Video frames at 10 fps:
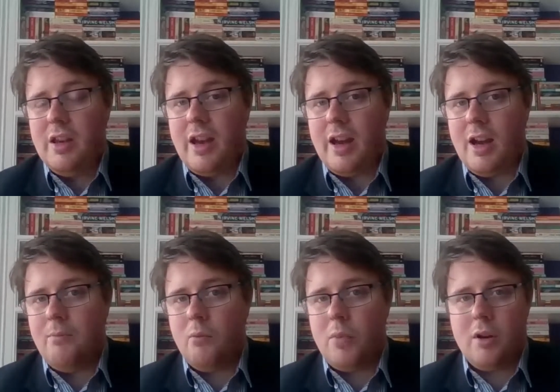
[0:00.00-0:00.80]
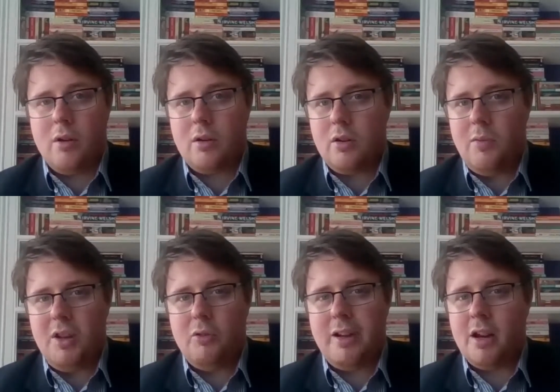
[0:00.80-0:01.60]
Um, we're going to be
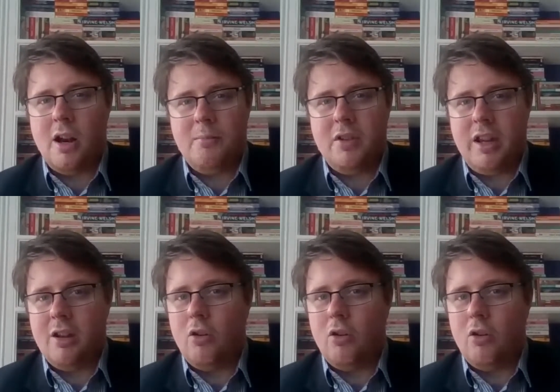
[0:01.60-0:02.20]
doing an update